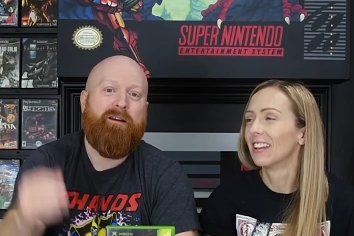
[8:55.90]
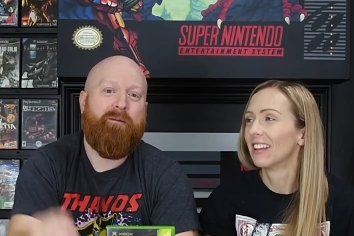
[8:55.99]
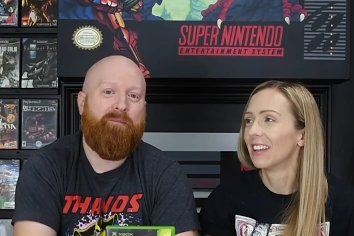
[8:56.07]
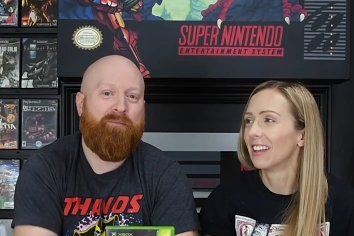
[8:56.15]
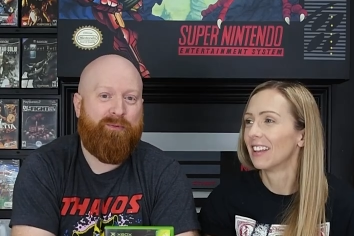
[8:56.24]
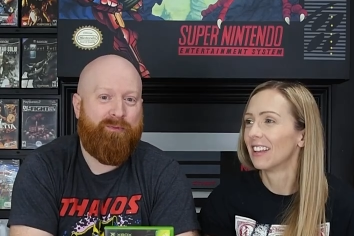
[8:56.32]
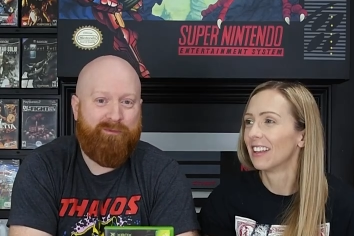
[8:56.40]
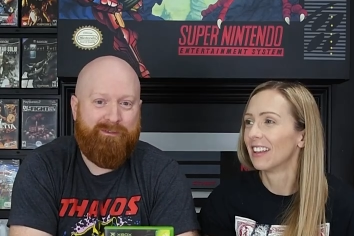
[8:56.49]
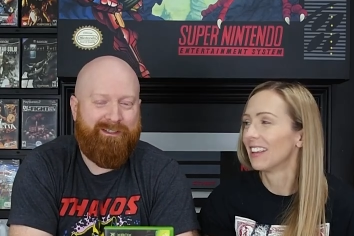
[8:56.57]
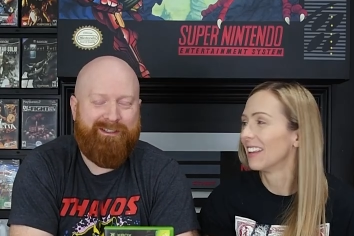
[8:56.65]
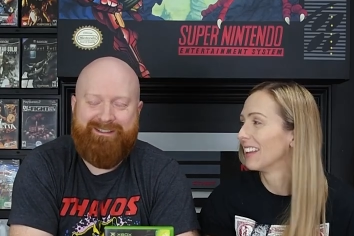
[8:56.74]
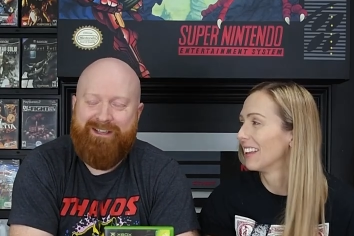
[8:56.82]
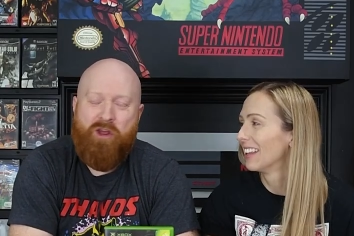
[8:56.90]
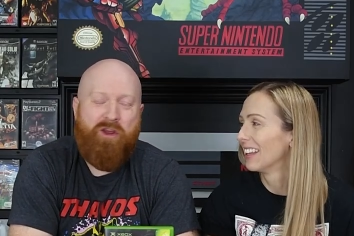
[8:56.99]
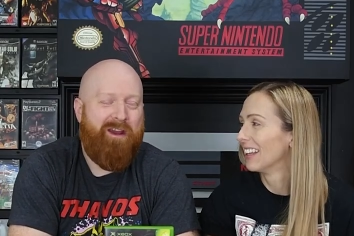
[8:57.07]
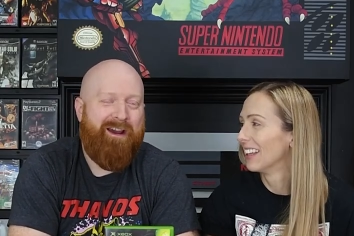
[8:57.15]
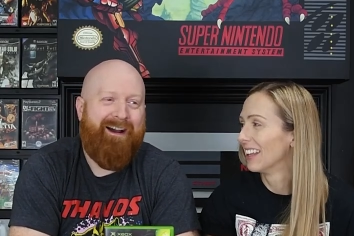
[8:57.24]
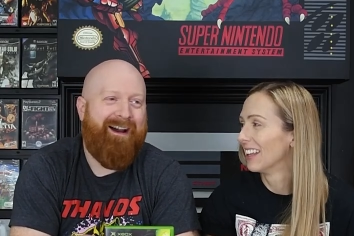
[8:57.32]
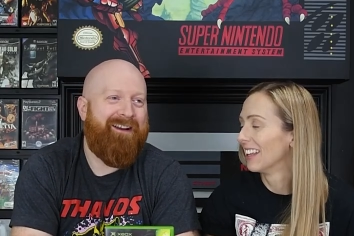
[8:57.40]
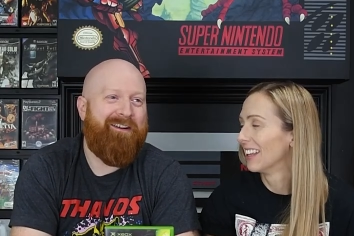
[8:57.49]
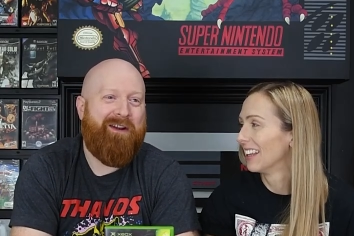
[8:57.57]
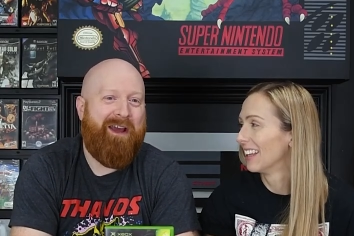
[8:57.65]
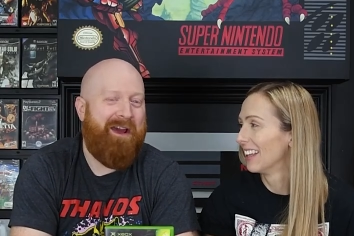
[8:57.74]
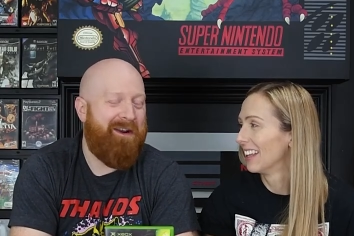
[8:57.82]
Speaker 1: complete. I don't
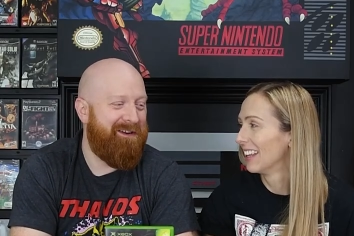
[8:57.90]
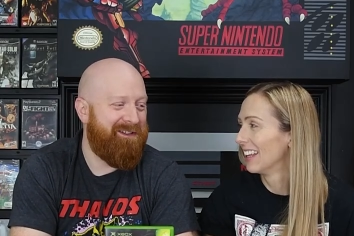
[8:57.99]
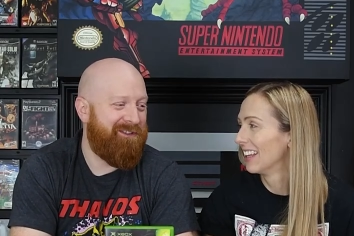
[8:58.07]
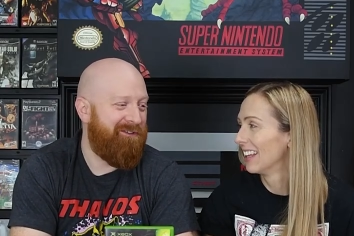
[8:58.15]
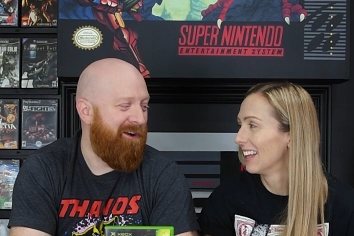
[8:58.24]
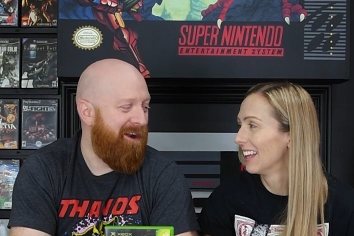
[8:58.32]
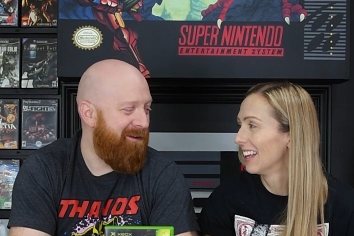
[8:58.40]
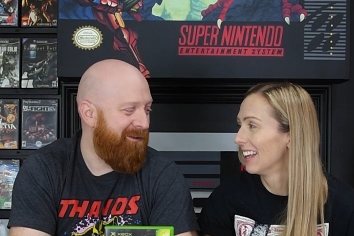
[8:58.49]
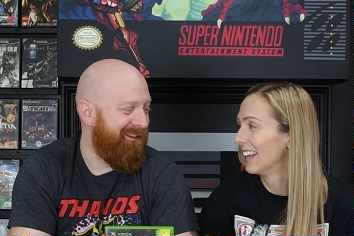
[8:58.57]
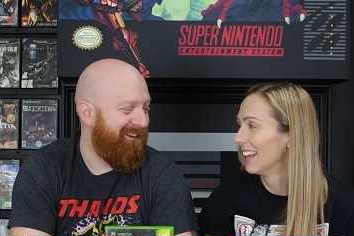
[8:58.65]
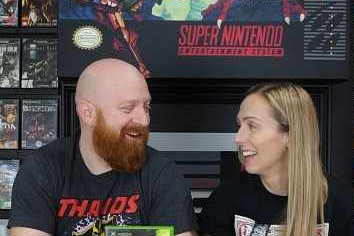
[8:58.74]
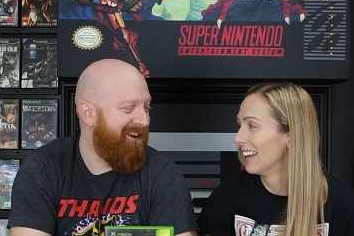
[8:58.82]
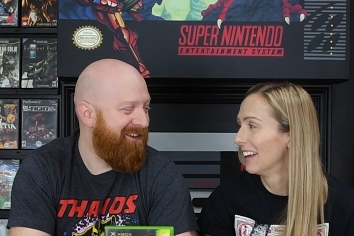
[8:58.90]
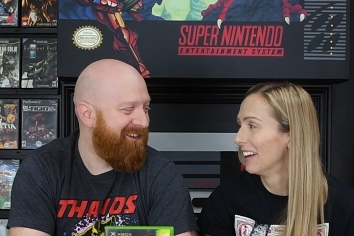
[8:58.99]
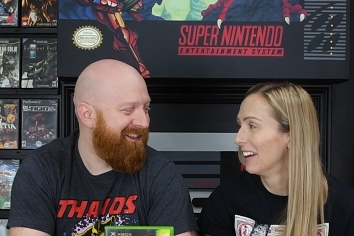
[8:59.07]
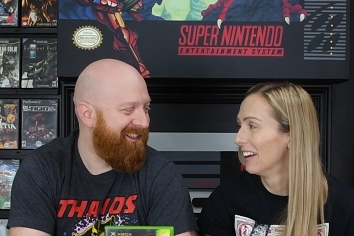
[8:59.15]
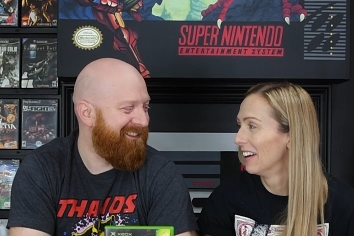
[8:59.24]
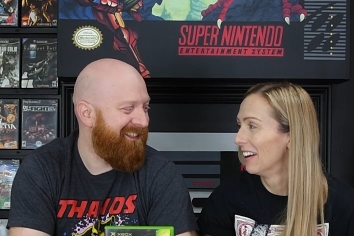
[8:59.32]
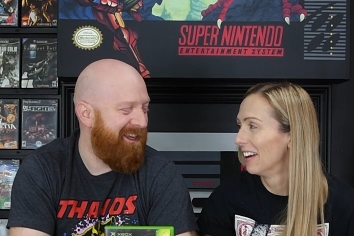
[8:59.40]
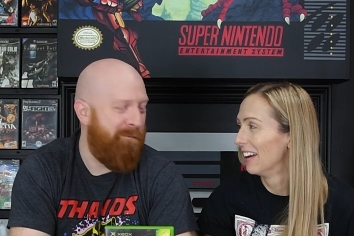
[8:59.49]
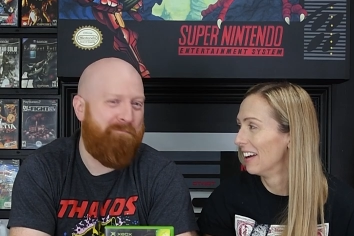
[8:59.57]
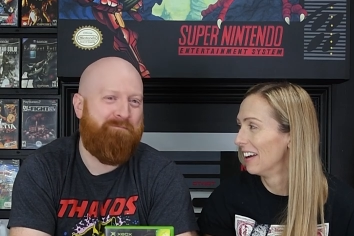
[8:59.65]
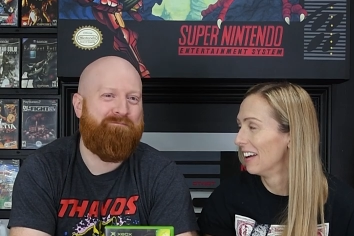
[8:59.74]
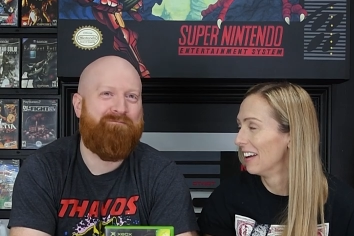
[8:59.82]
even know how to describe it. There, like
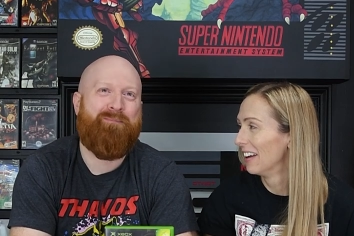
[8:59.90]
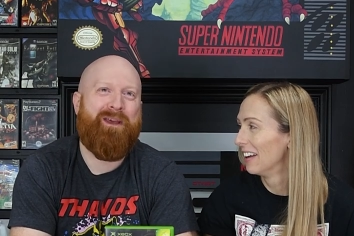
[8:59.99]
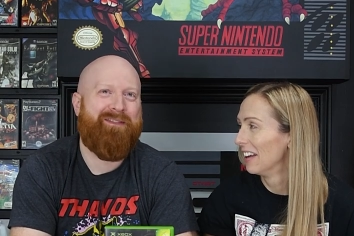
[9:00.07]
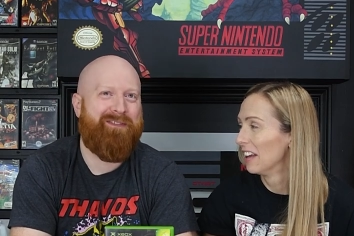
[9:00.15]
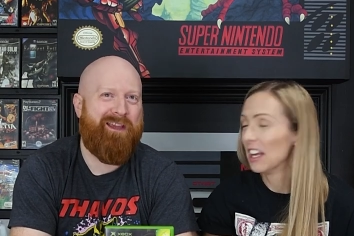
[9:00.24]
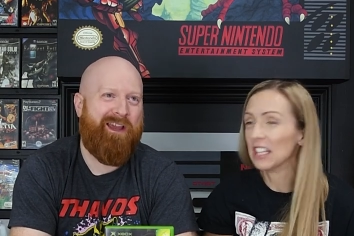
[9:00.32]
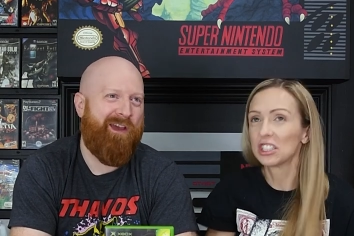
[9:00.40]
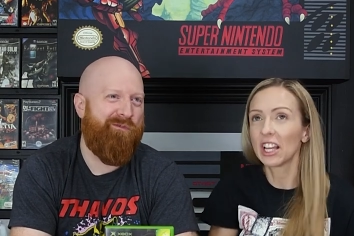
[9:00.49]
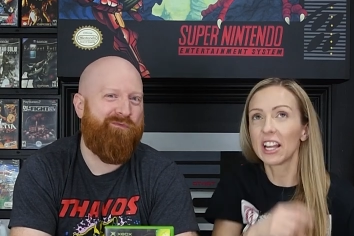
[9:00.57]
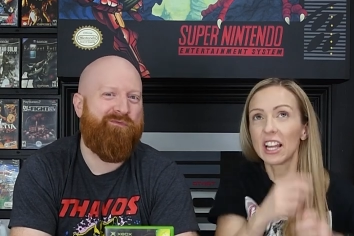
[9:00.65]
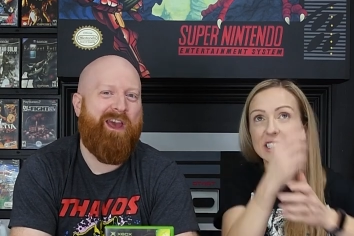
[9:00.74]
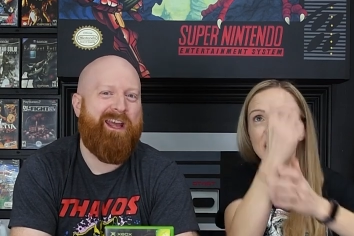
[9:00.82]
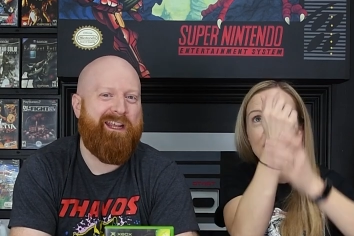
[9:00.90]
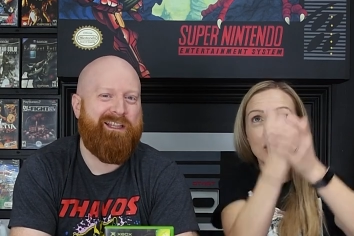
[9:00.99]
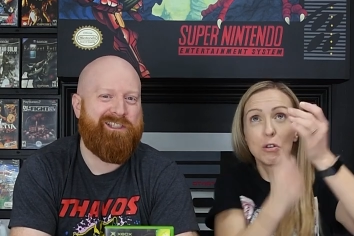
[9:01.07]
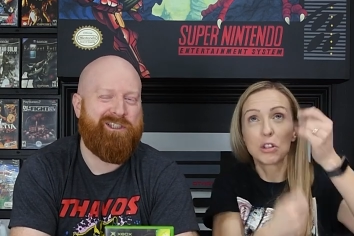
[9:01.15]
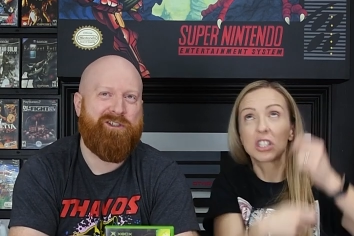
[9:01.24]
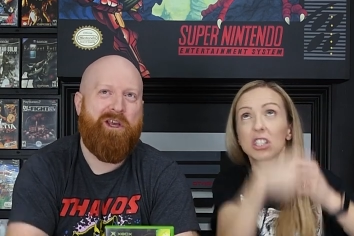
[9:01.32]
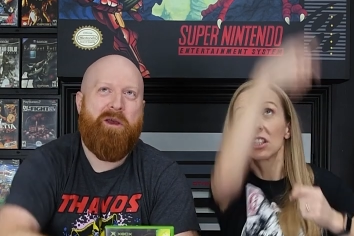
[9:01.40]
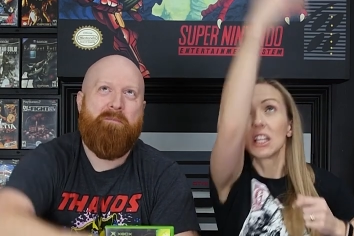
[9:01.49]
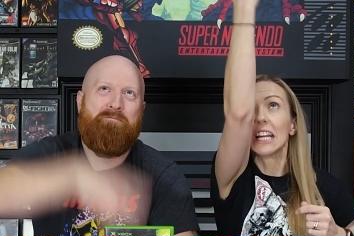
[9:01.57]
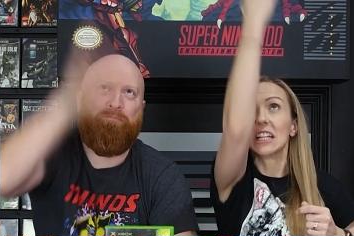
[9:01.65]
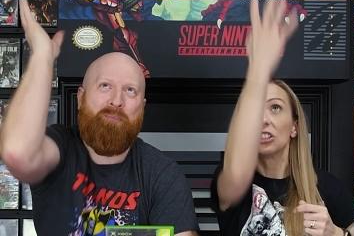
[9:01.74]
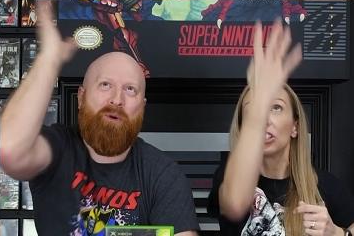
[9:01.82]
a big thing. It's Confetti, like as if you
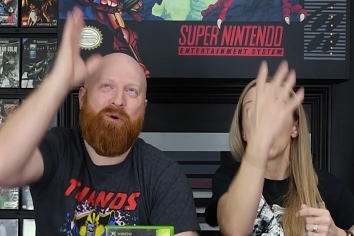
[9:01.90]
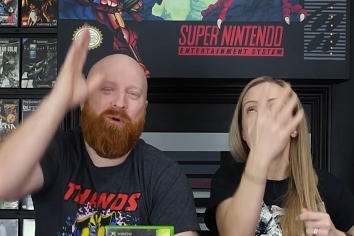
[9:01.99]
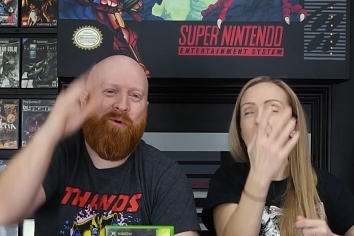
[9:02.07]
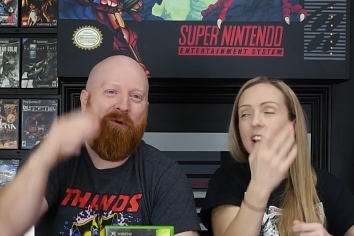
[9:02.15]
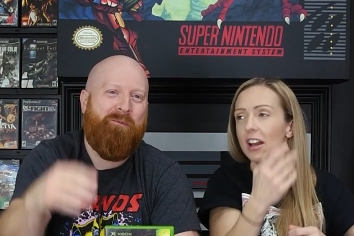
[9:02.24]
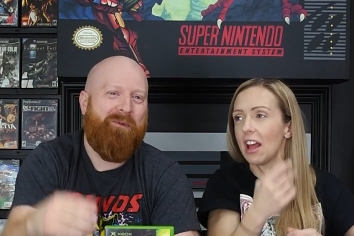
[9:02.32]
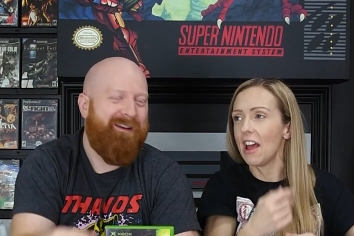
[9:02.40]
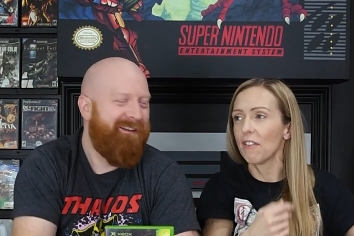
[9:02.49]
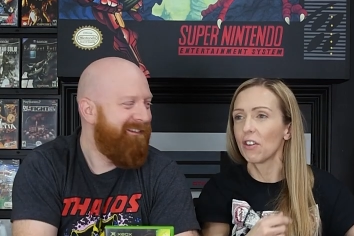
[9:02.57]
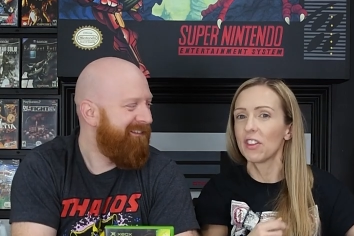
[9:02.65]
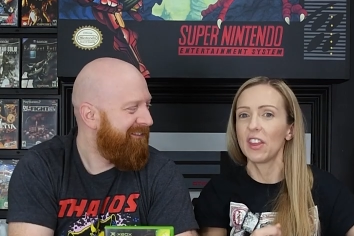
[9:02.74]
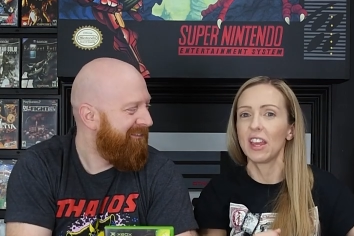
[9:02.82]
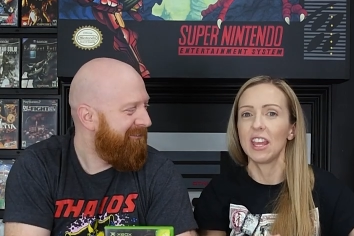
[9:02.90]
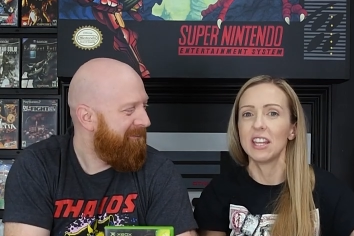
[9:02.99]
slingshot
Speaker 2: boom. everything